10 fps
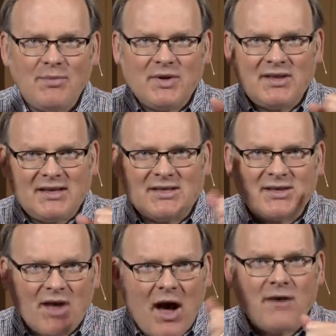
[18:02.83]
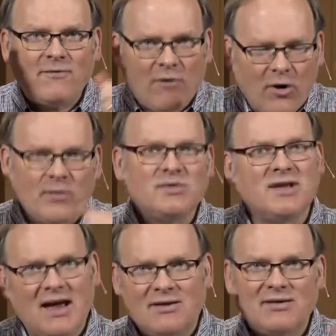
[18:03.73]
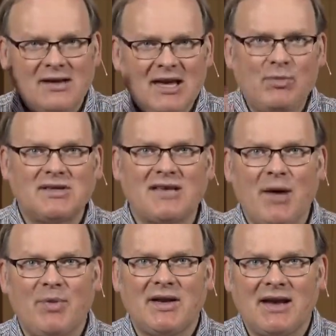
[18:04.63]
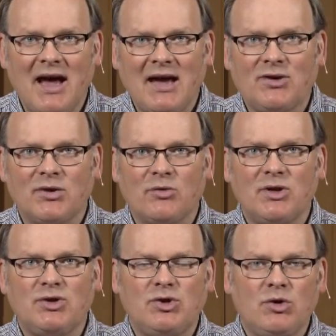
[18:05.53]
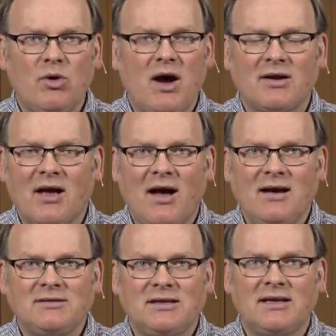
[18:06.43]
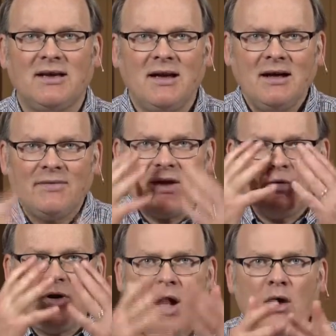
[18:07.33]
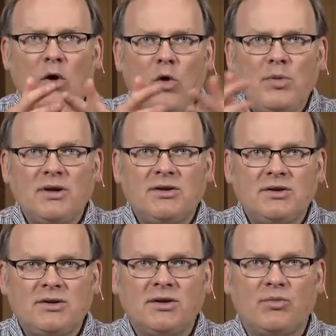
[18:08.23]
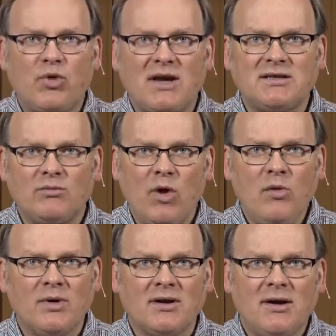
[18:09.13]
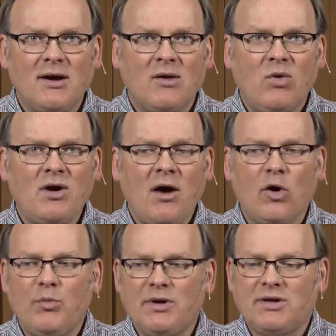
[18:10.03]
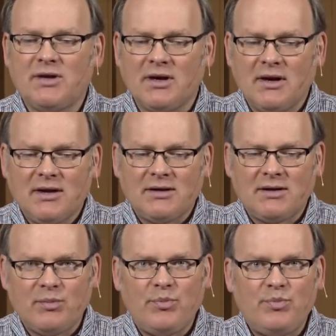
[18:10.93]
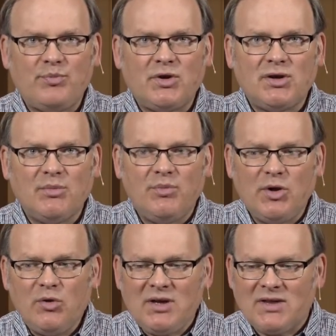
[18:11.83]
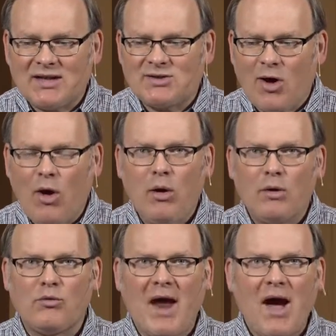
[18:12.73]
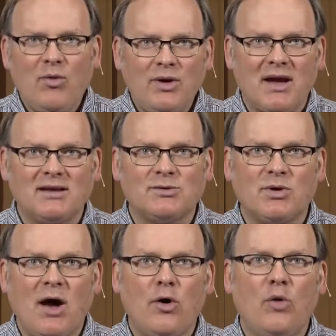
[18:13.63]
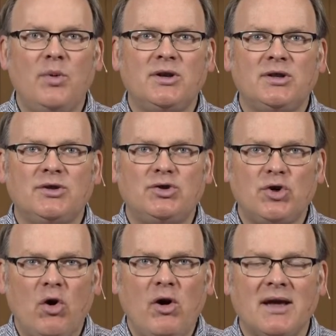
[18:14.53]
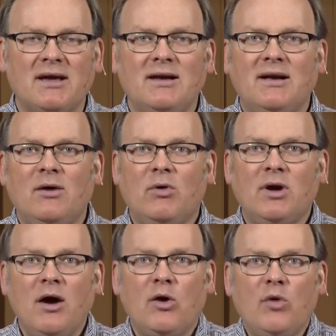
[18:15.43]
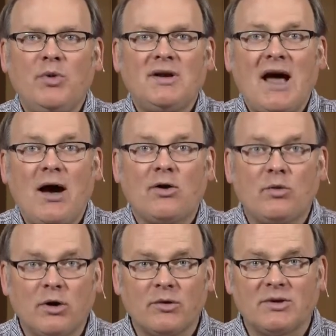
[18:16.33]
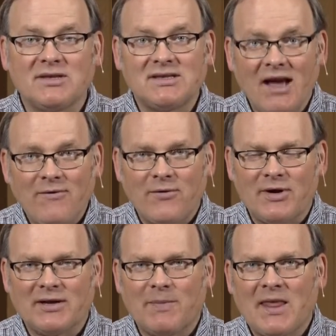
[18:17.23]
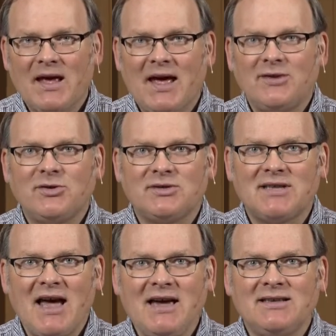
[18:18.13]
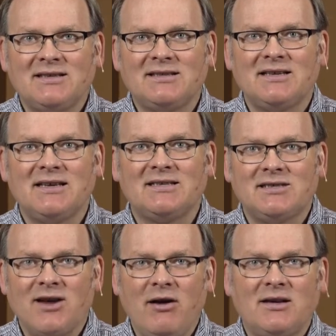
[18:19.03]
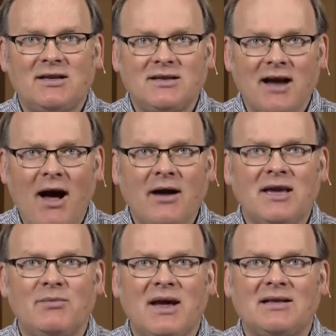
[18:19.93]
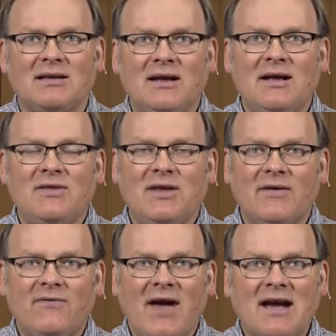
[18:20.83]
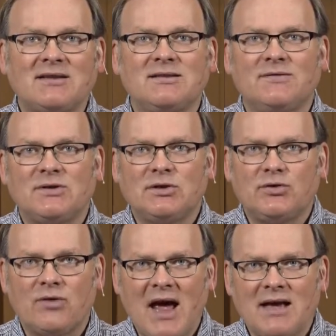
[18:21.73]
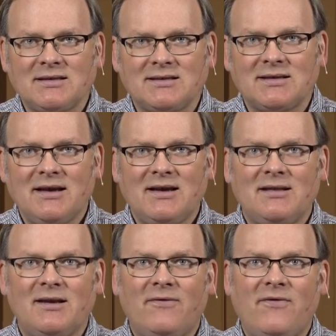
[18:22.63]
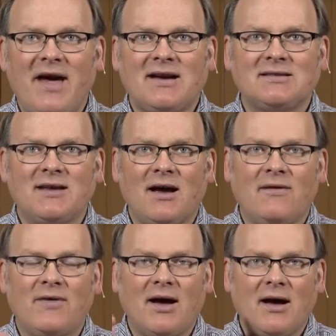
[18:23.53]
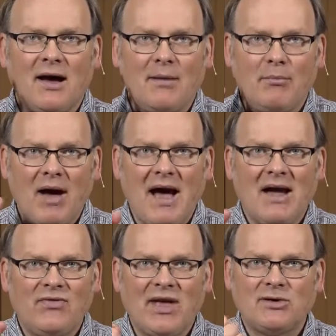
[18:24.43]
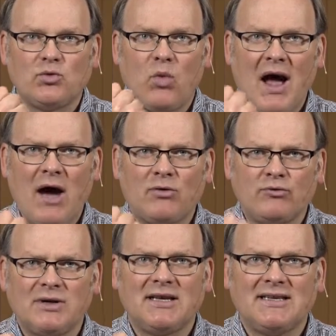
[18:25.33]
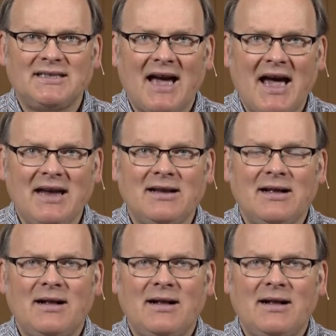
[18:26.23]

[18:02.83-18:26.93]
up in these thought forms that keep us up at night or we chew on constantly, then we're not open to the present moment. We're not open to the beauty that's all around us. We're not open to the joy. We're not open to how to work with suffering. And so science is starting to document the effects of stress, the effects of a mind that's wound really tight,